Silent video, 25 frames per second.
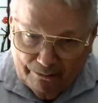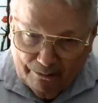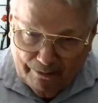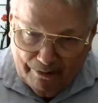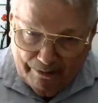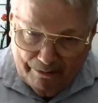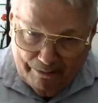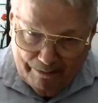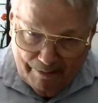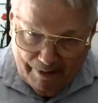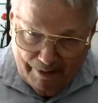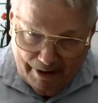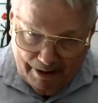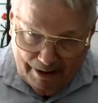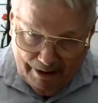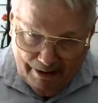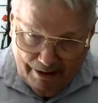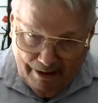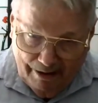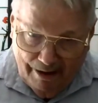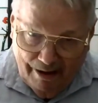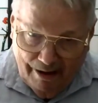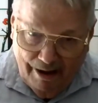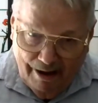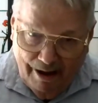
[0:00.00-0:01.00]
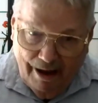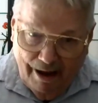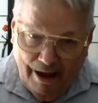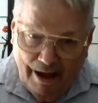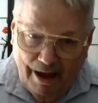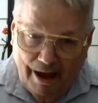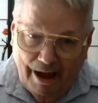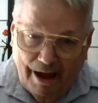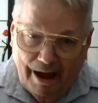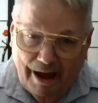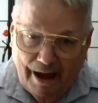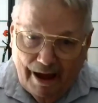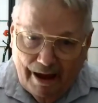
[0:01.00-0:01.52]
with me.
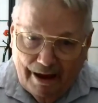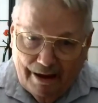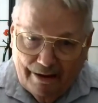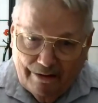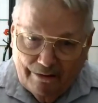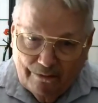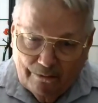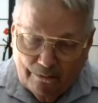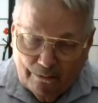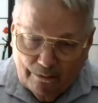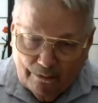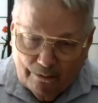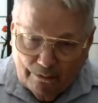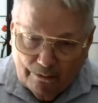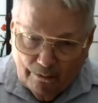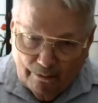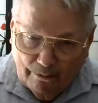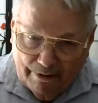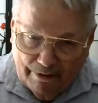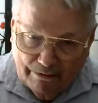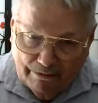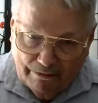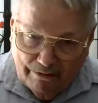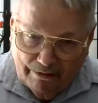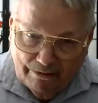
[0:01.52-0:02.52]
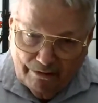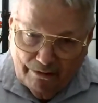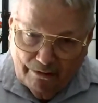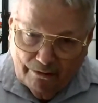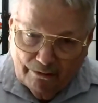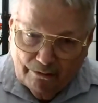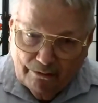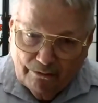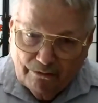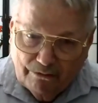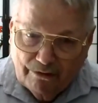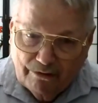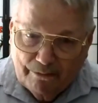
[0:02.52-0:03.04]
And we're going to
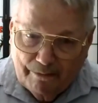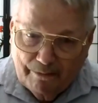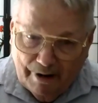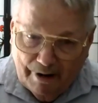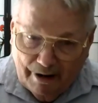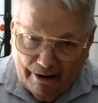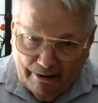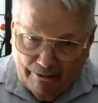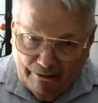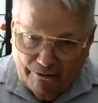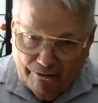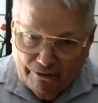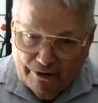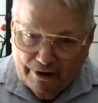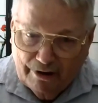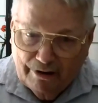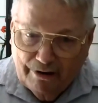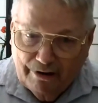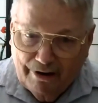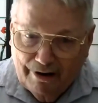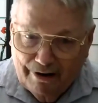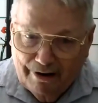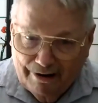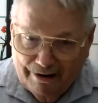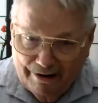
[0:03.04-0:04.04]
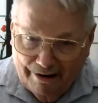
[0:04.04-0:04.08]
do some energy,